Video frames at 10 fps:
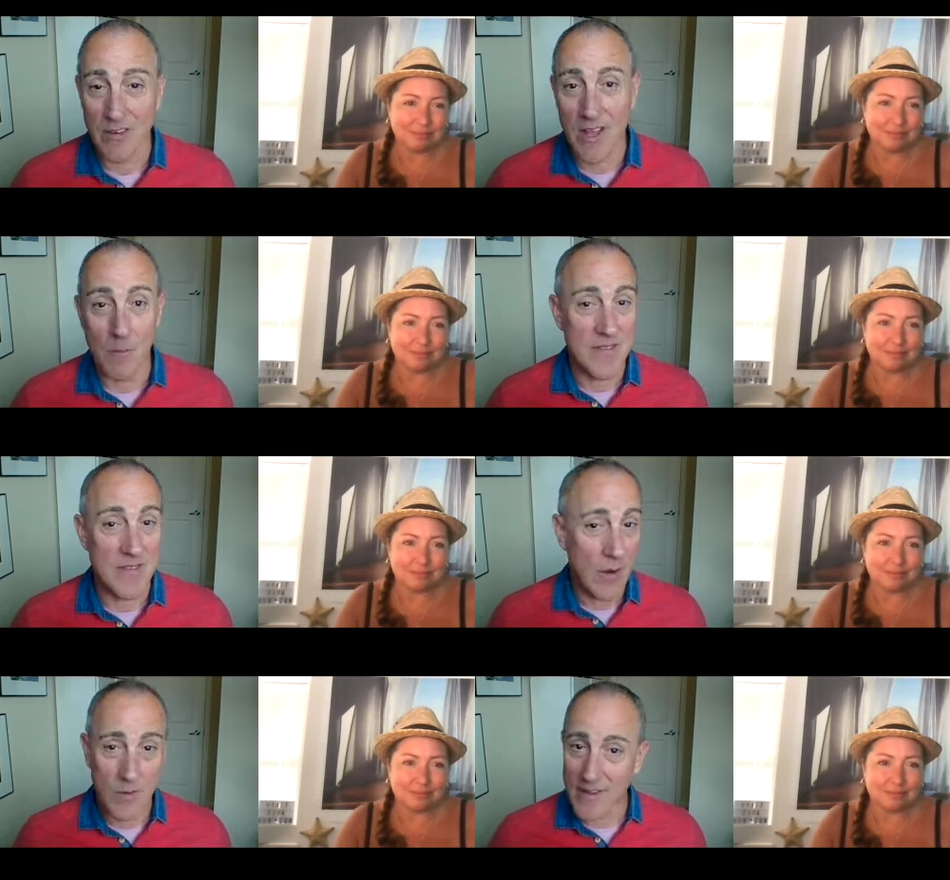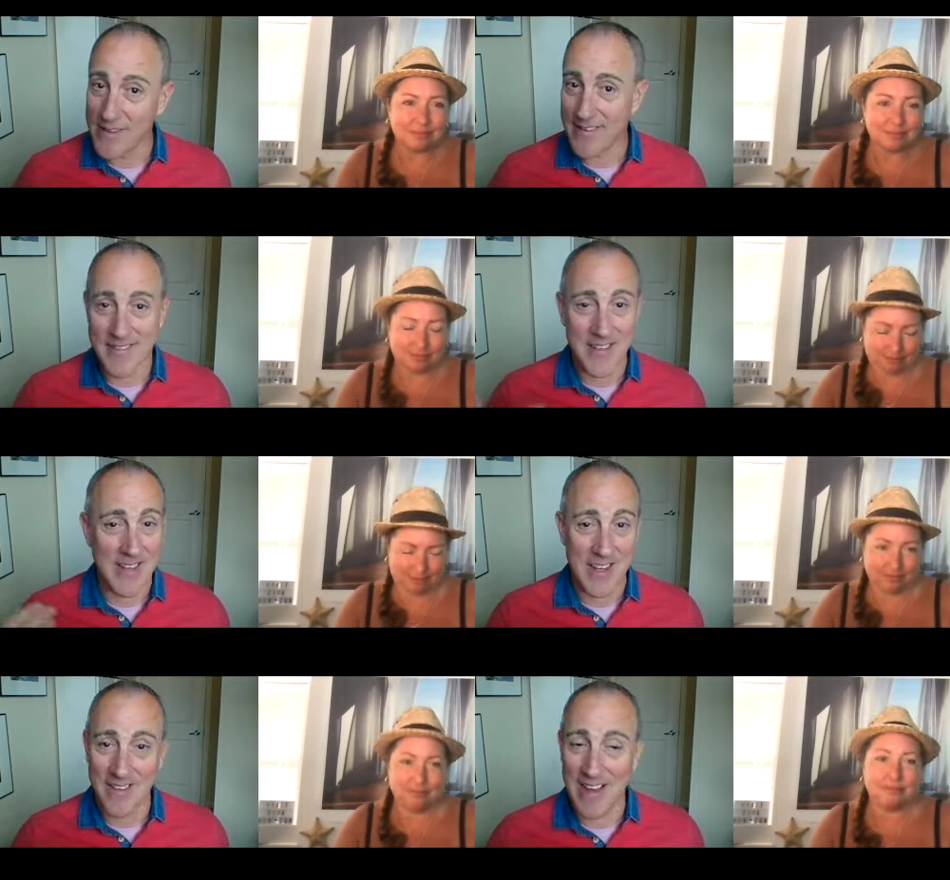Speaker 1: comes out, because it's
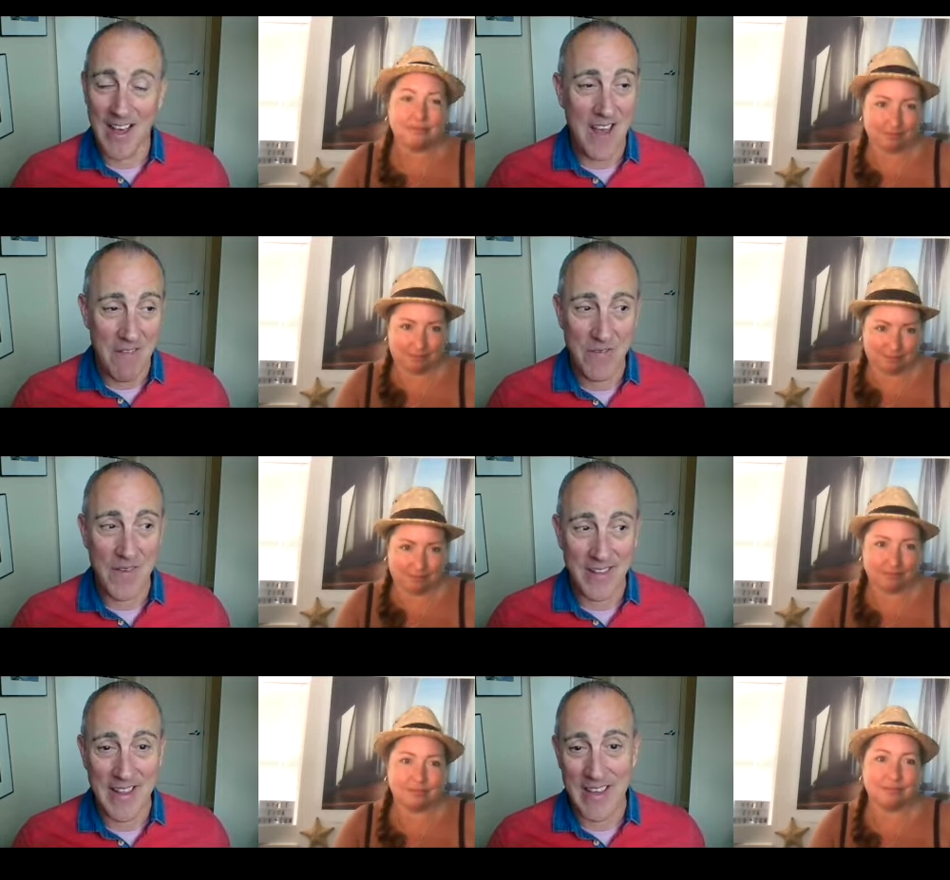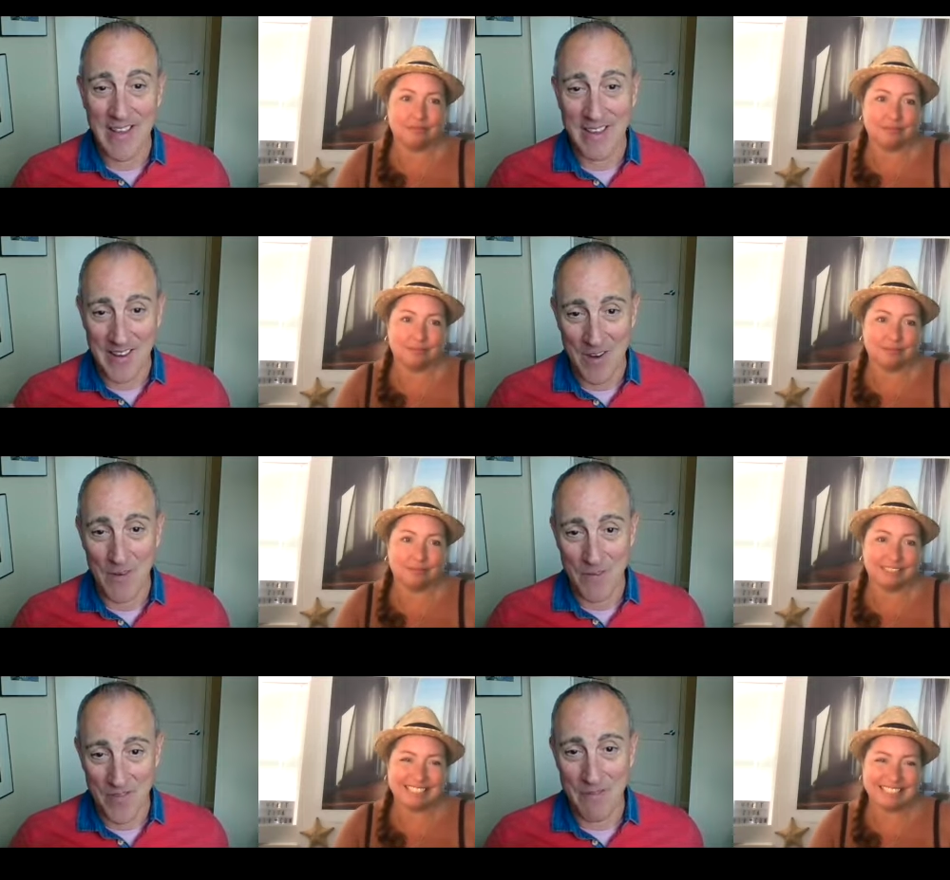gonna, I have a feeling, you
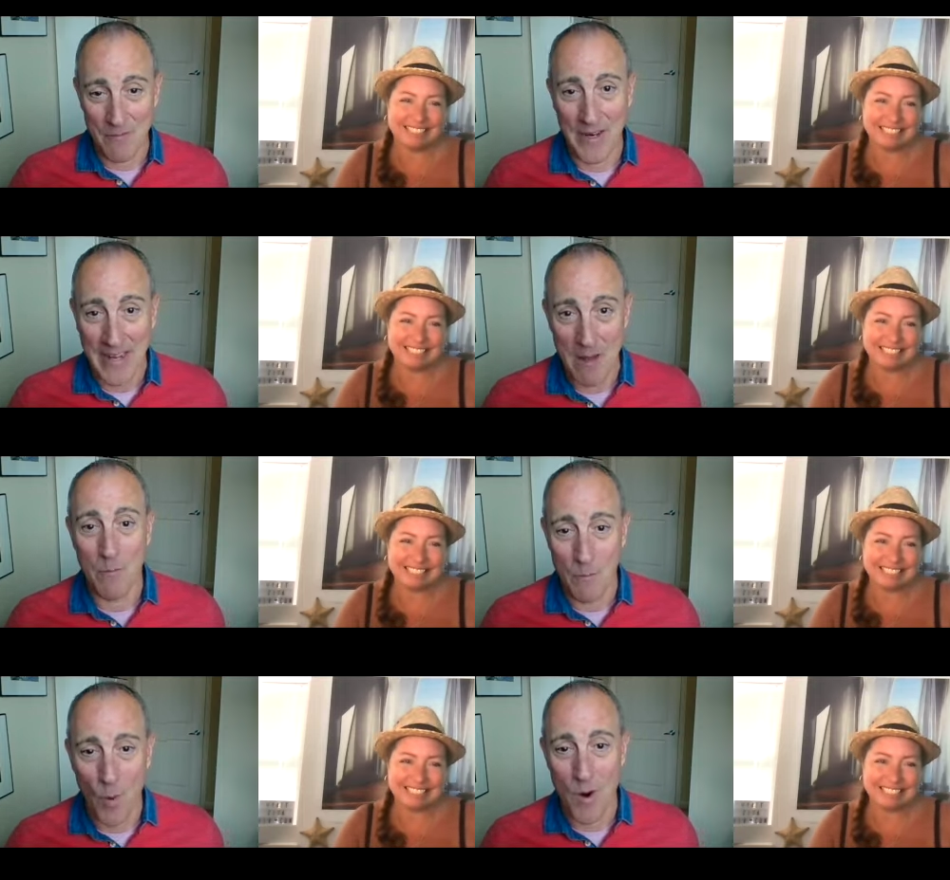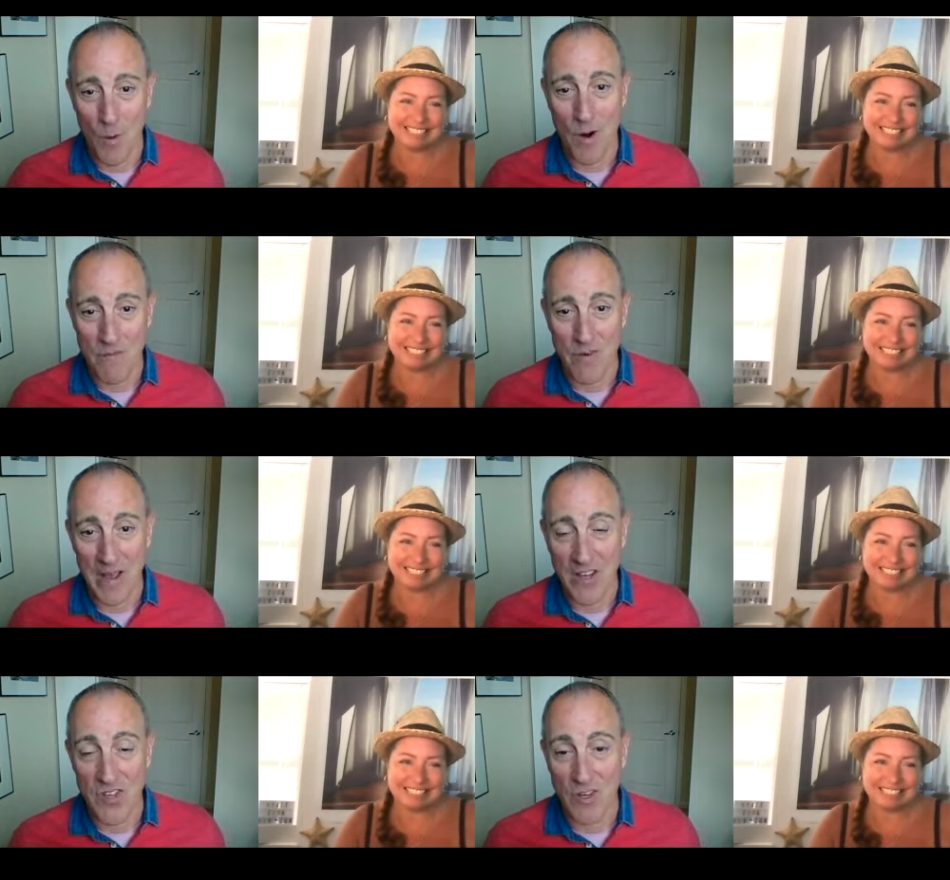know, we're gonna get more and more
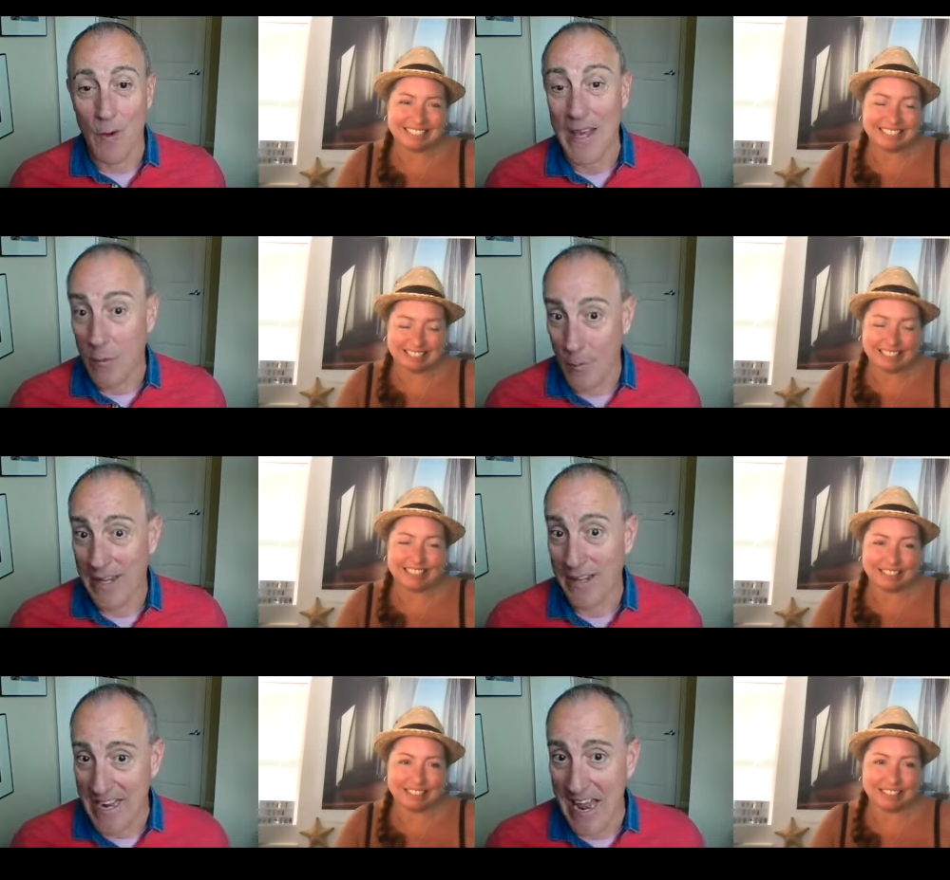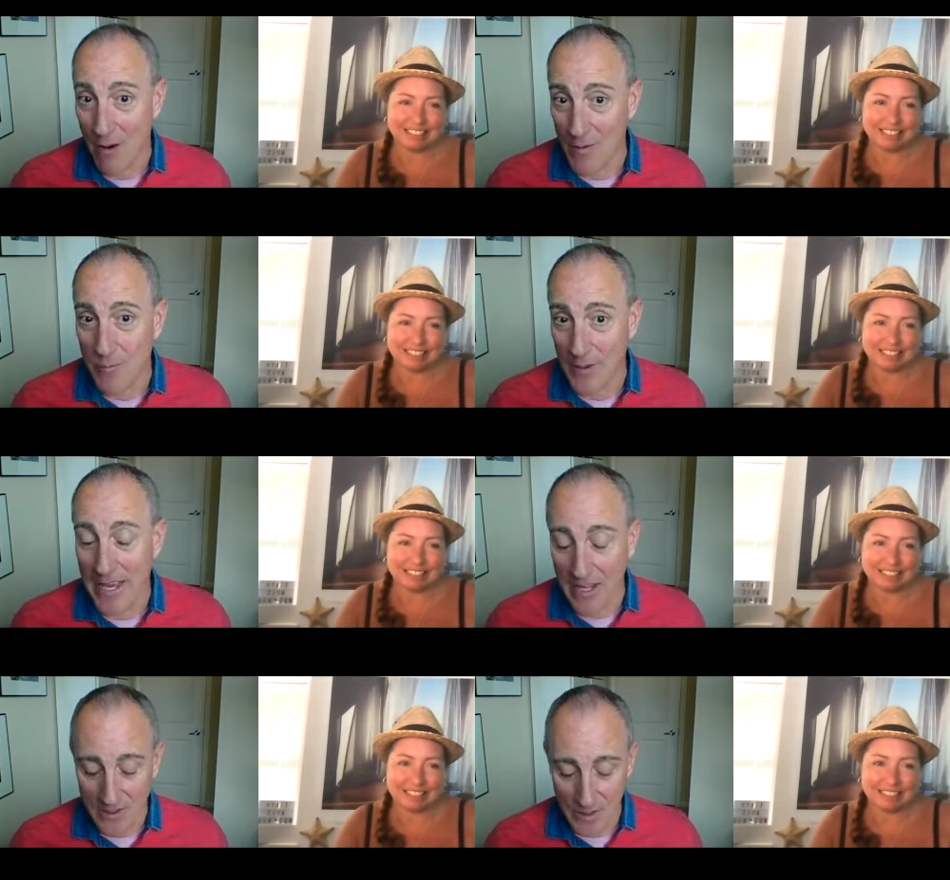information quite quickly now as we
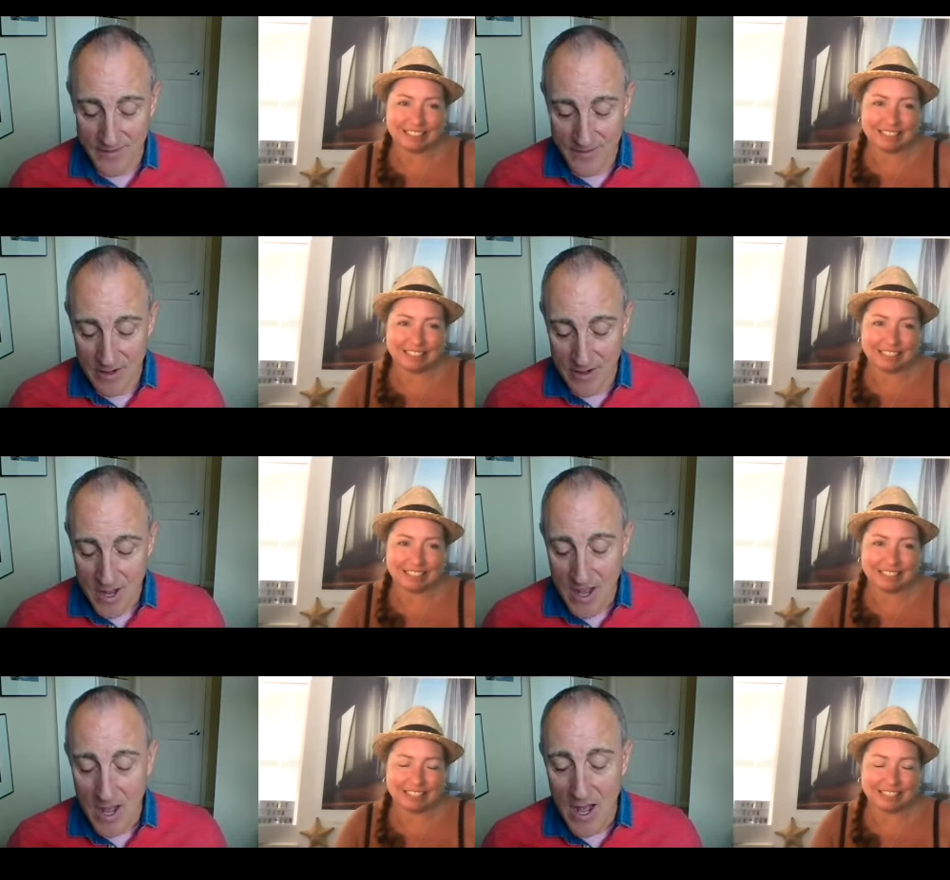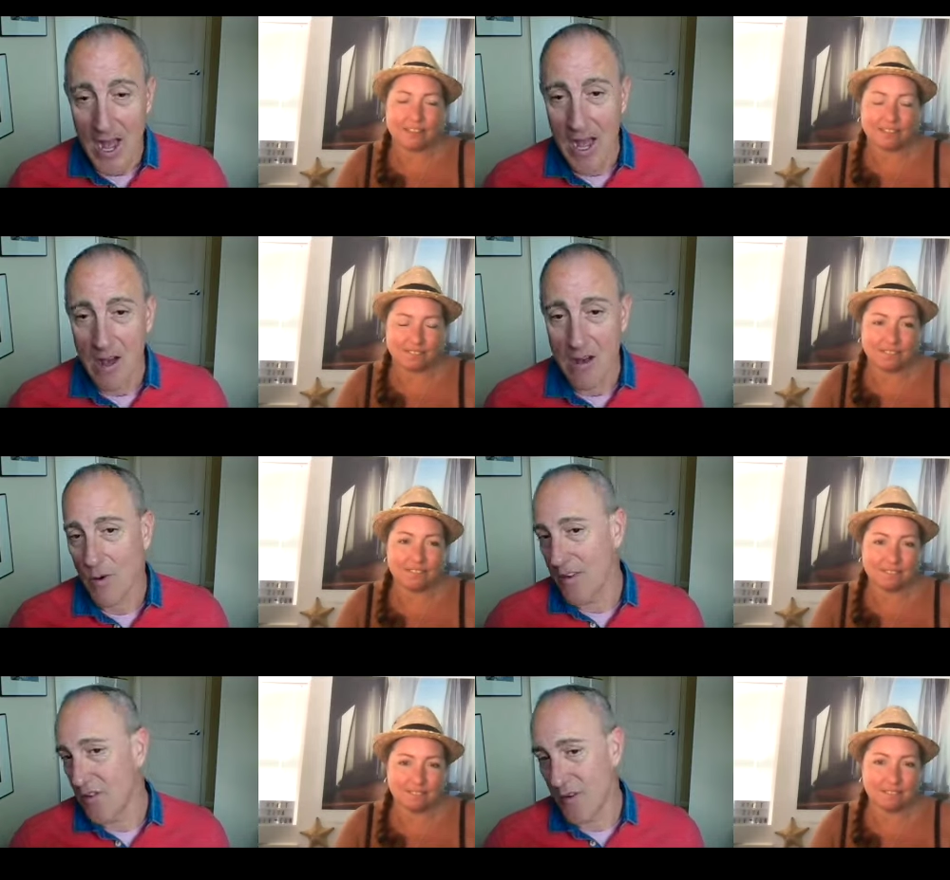get closer. Of
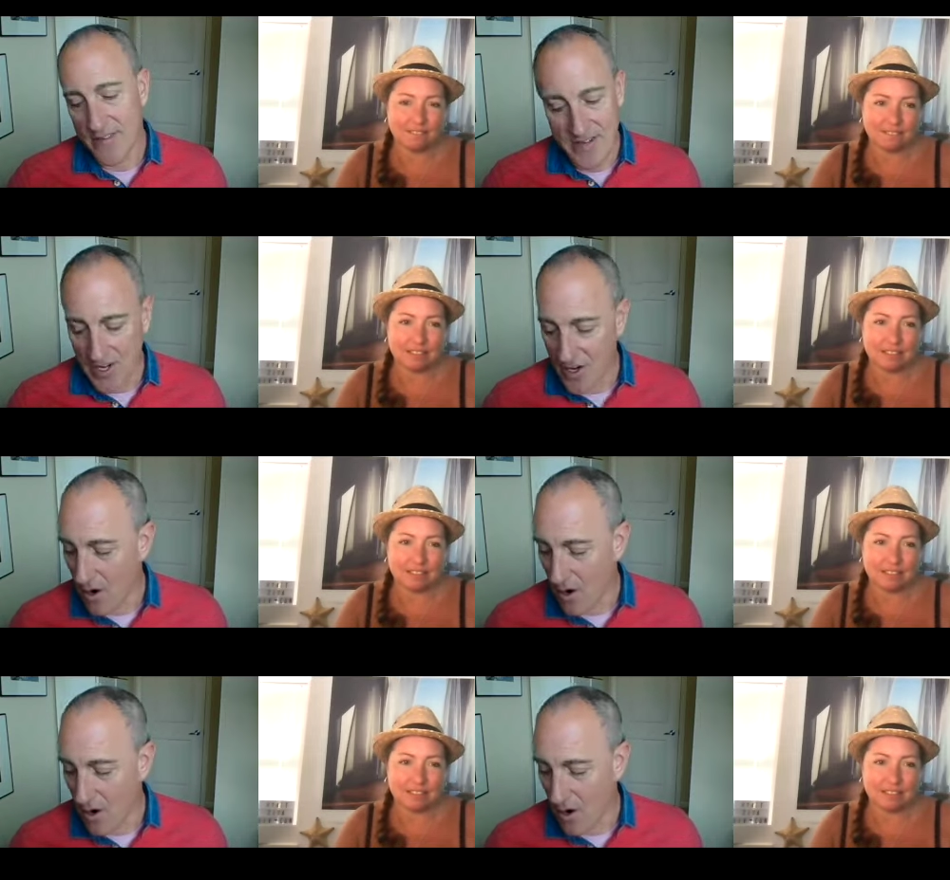course, Christine, you're